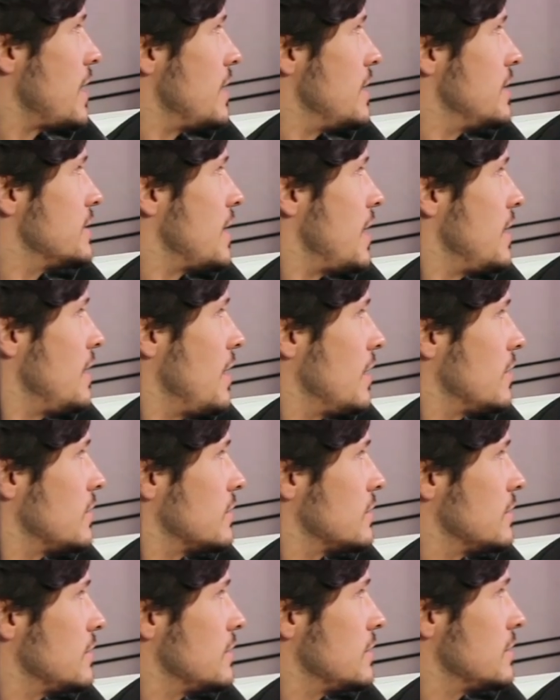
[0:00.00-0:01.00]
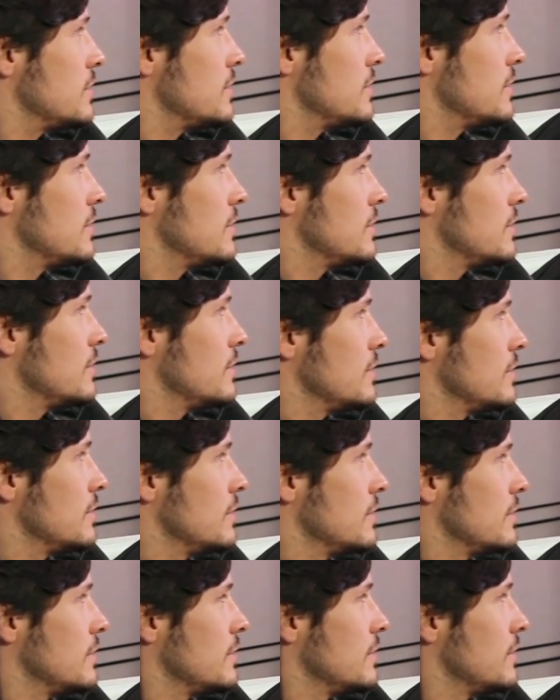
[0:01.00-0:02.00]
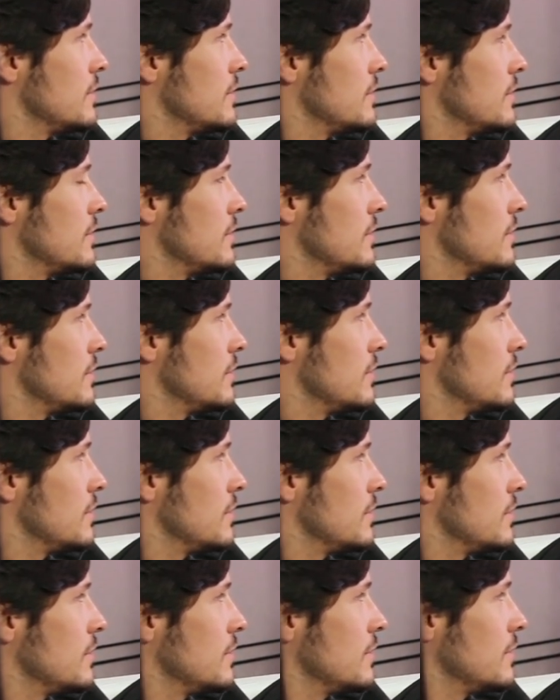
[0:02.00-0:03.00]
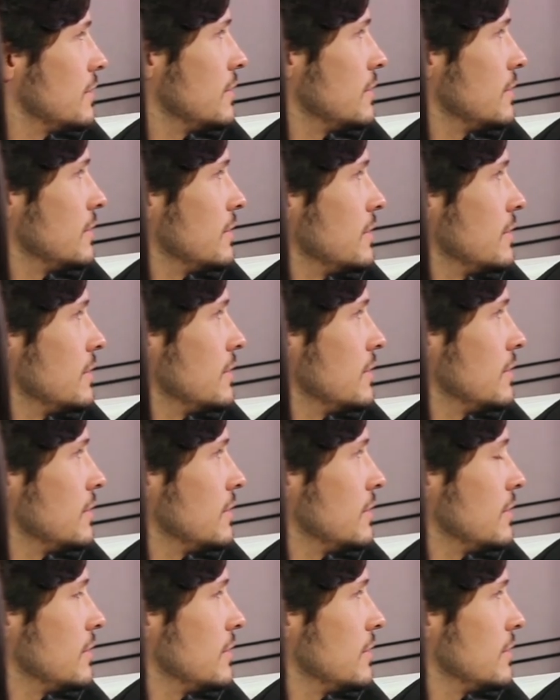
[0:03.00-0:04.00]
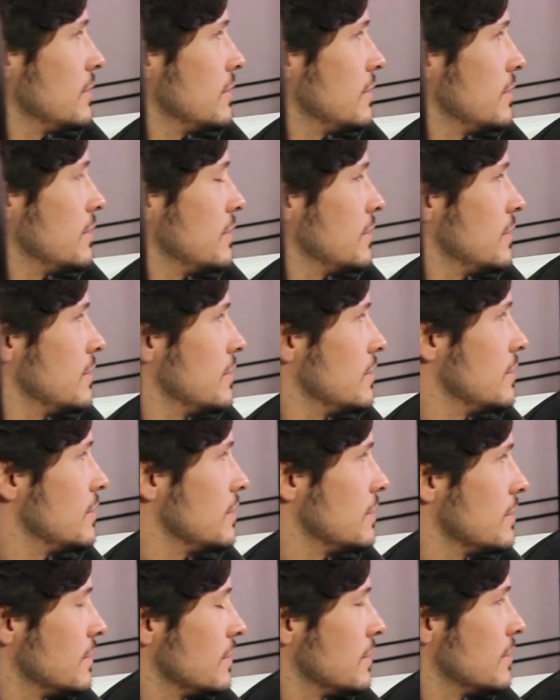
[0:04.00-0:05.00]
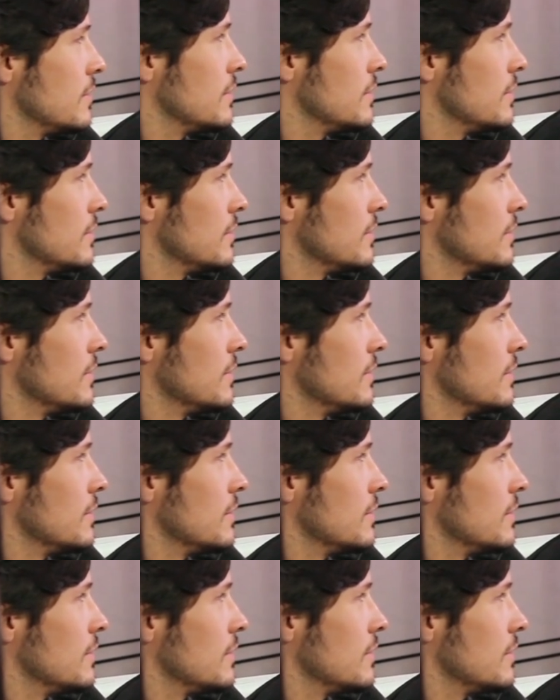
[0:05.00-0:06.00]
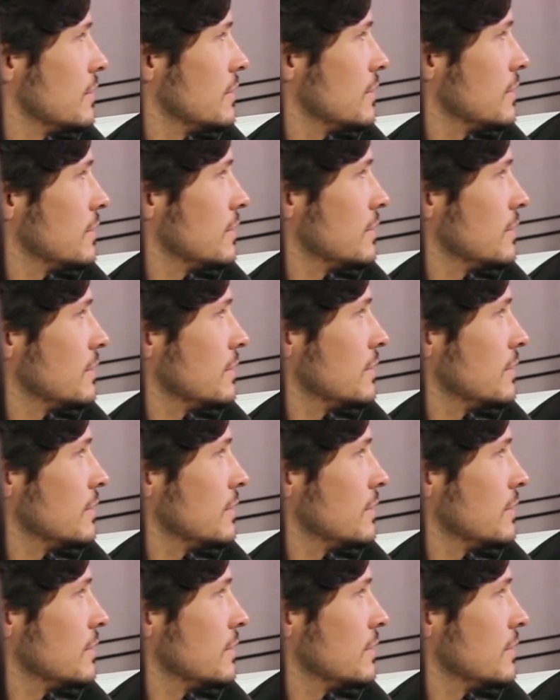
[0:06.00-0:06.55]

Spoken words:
(not speaking)